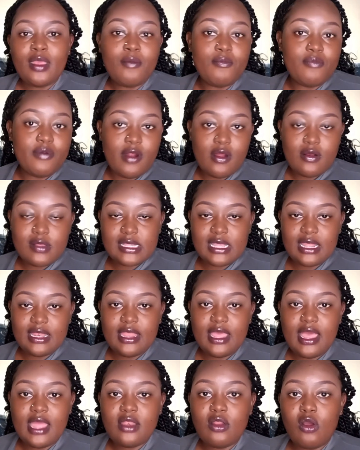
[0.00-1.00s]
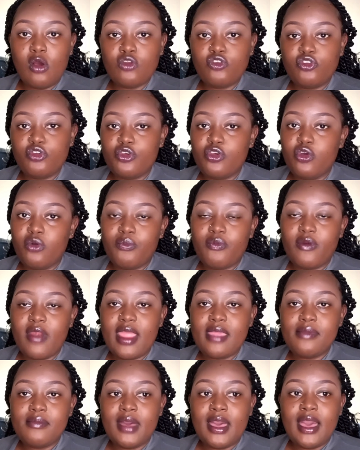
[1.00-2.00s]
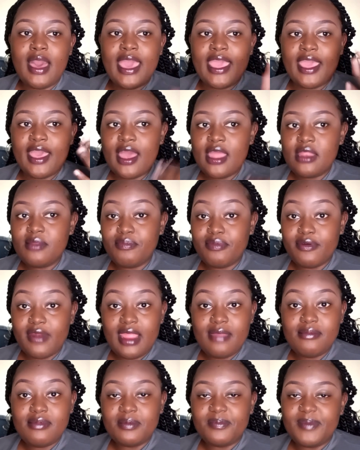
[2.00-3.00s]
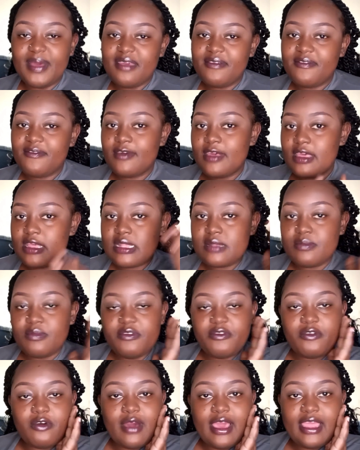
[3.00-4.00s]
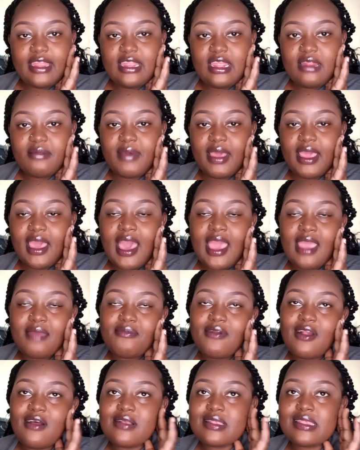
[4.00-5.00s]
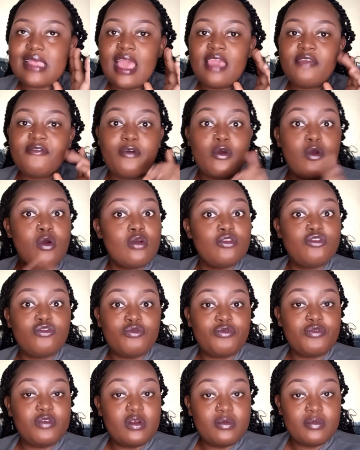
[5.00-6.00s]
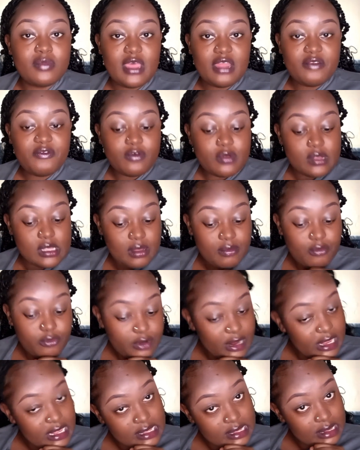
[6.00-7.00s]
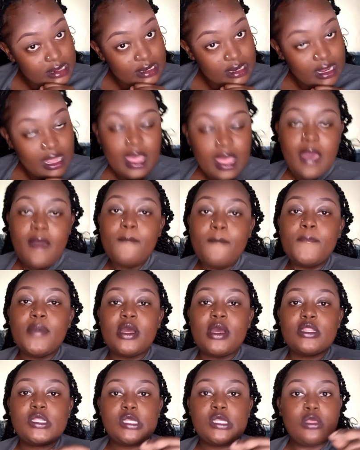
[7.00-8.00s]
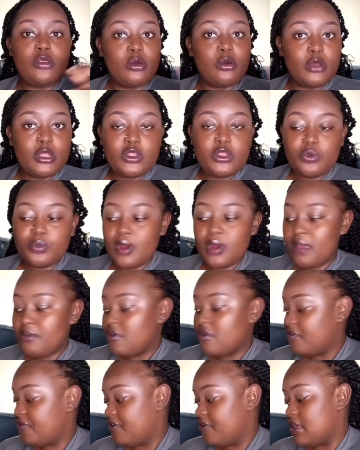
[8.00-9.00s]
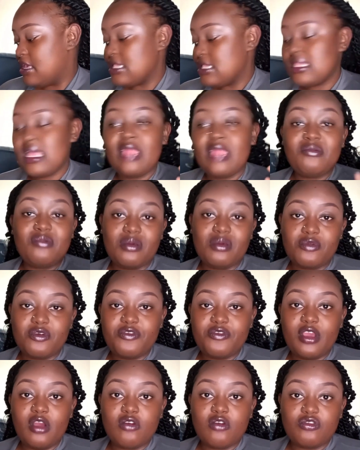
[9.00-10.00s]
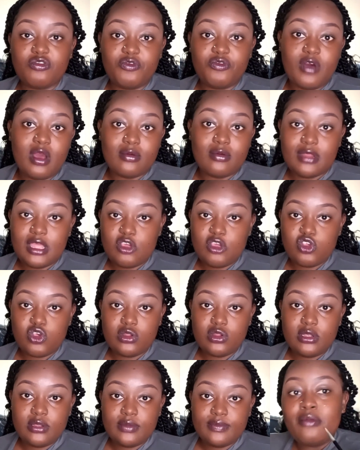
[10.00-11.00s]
Brows are done. Onto your primer. I had primed my face before I did my eyebrows. I forgot to film that for some reason, but you're going to prime your face and we're moving on to foundation.